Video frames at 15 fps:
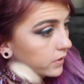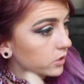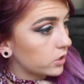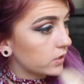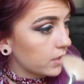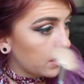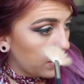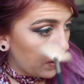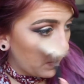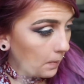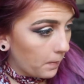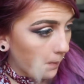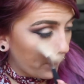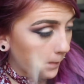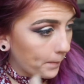Just kind of
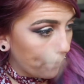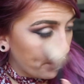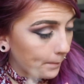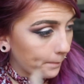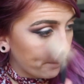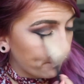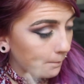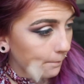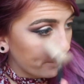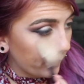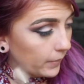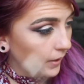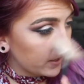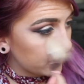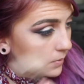
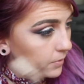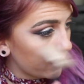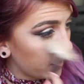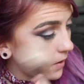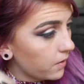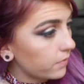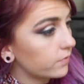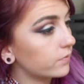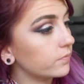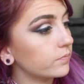get some of that off.